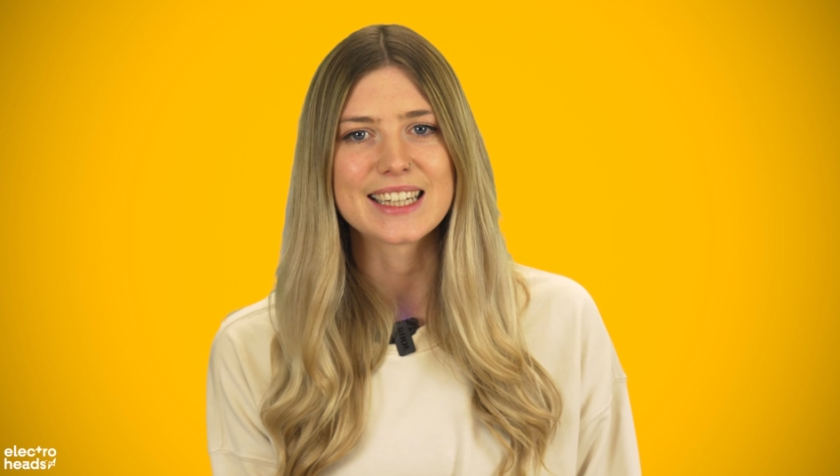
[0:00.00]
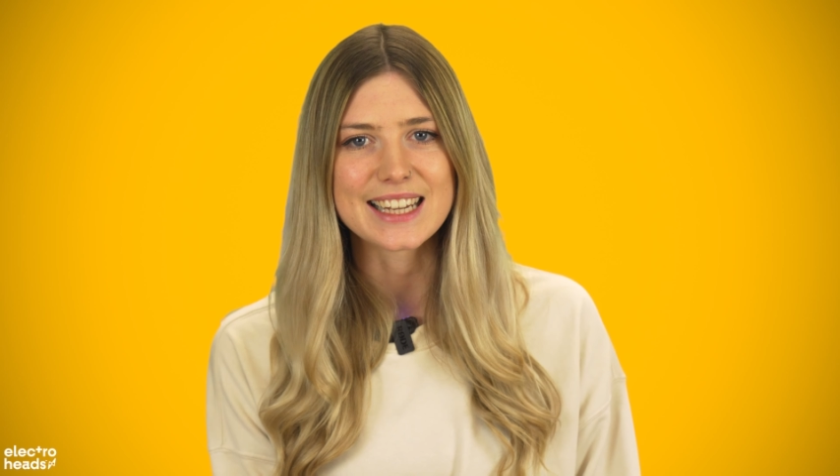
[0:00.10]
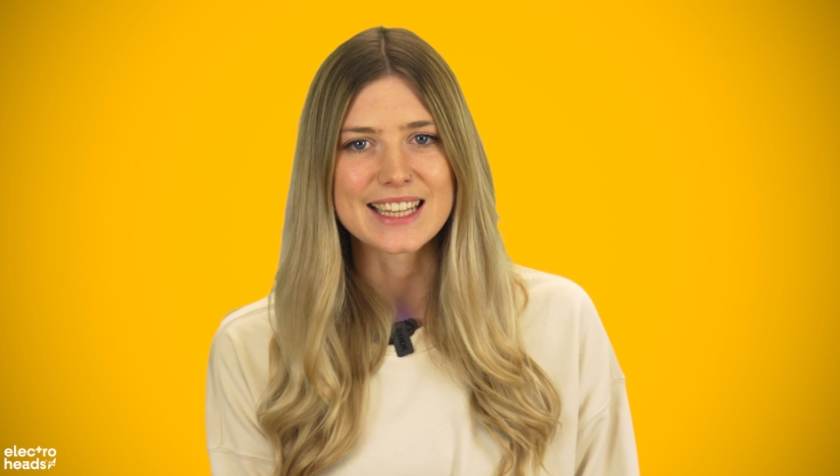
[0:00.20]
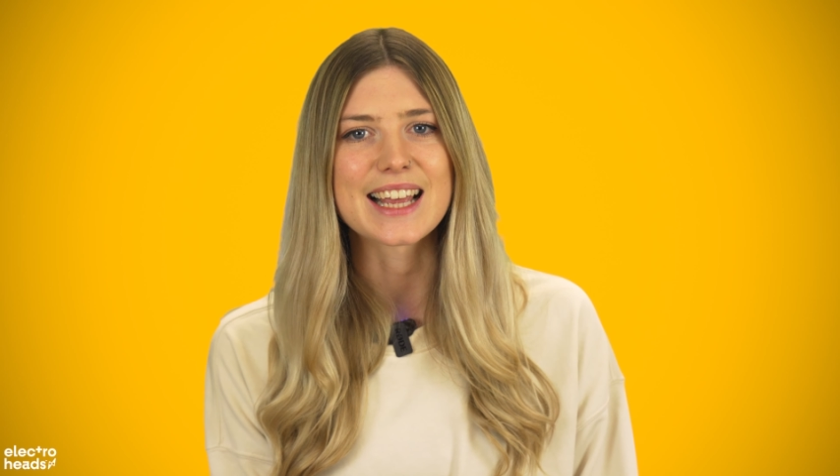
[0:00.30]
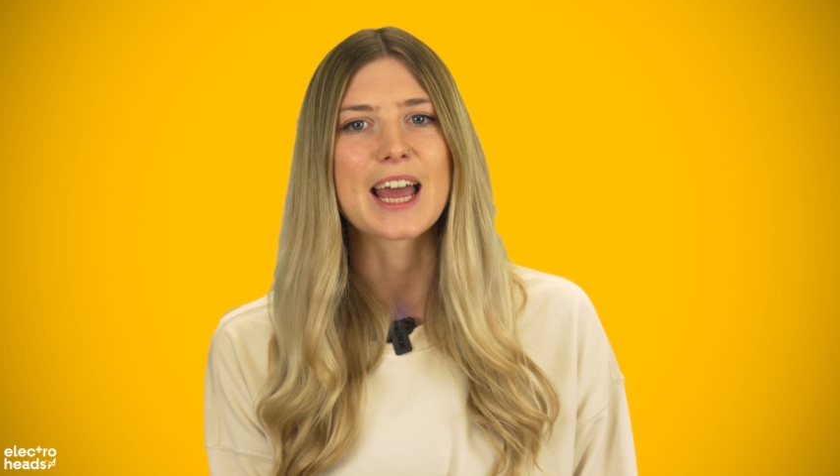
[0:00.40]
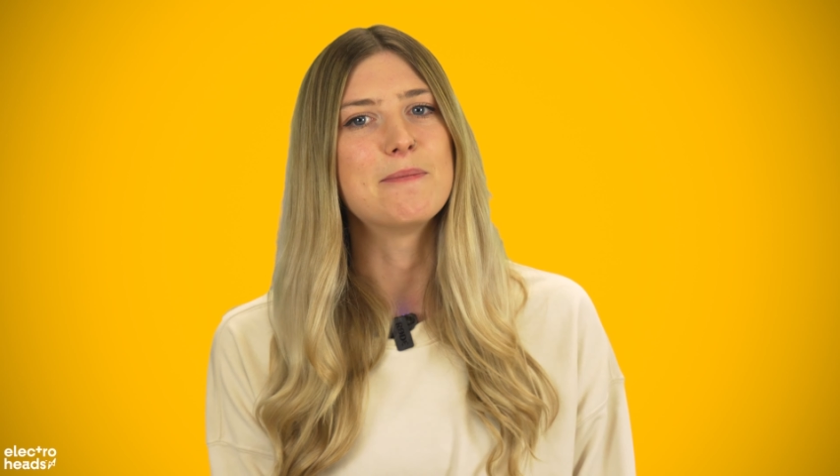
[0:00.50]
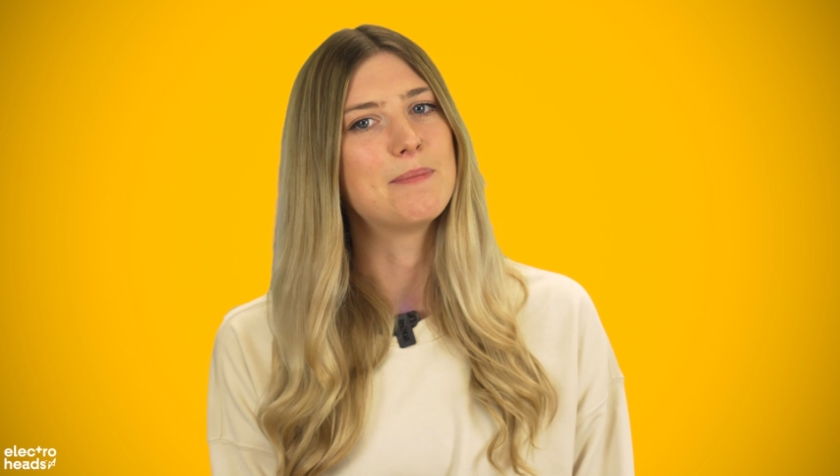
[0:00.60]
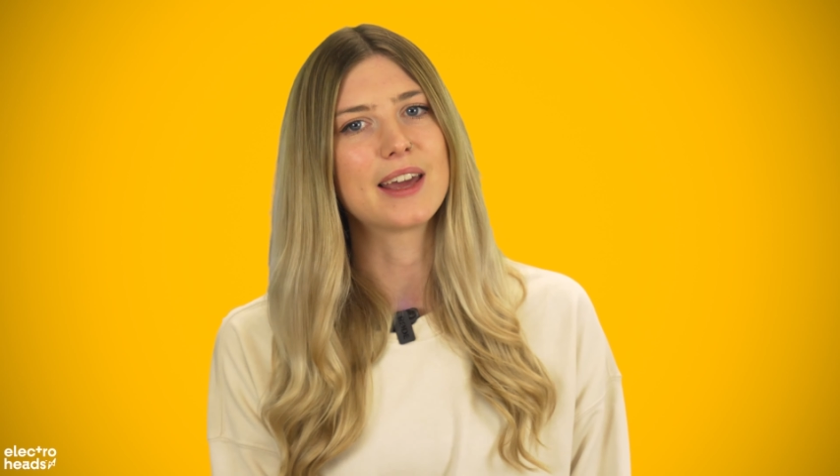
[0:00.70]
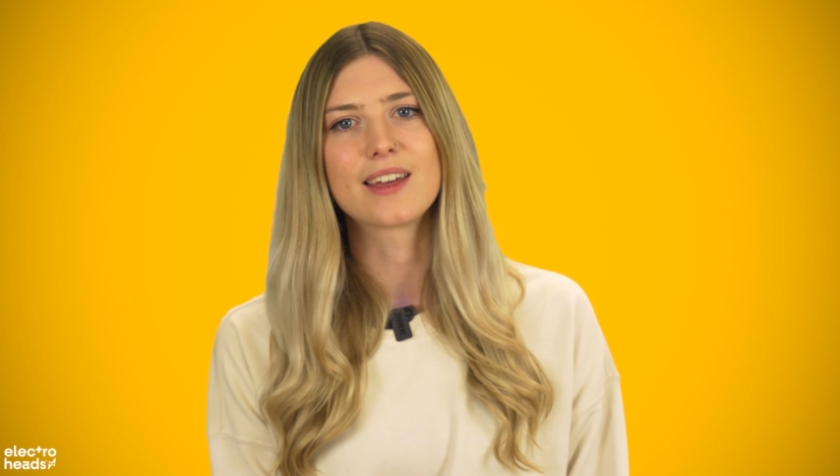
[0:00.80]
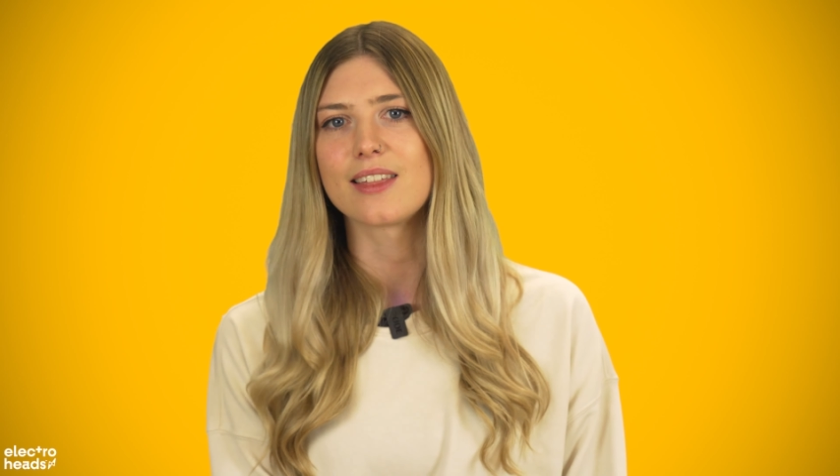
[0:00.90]
is a
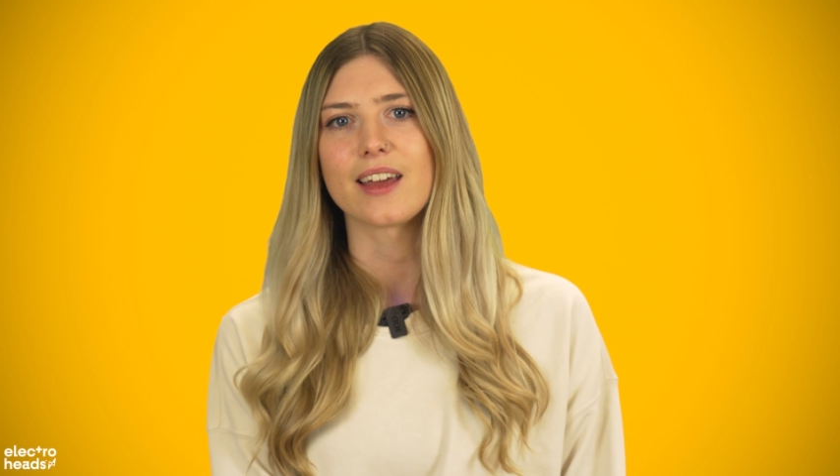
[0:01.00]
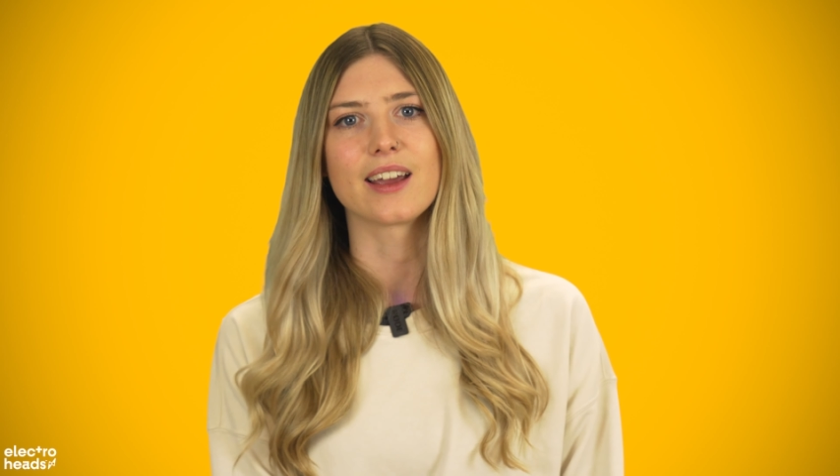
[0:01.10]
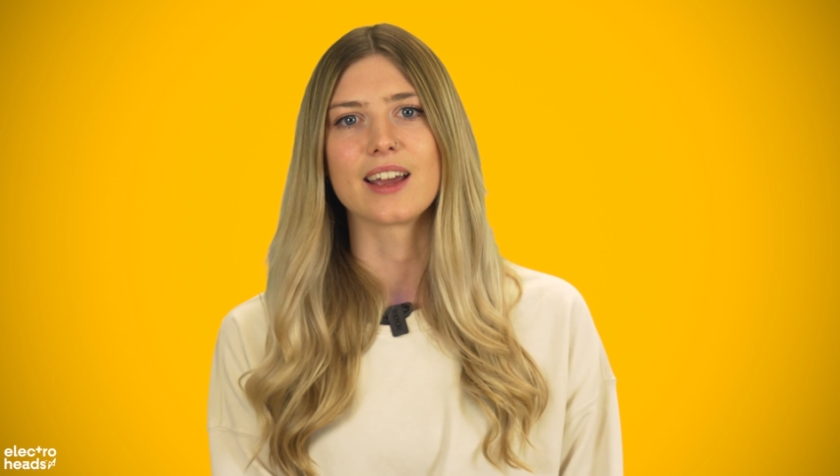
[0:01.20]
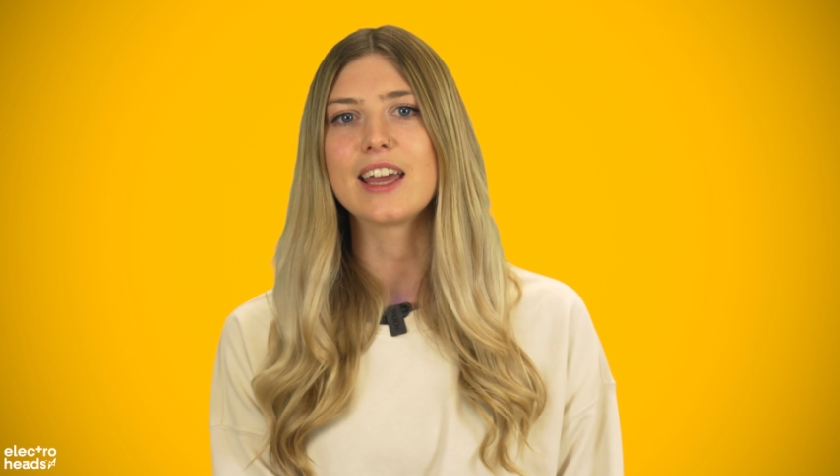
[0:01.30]
big thing.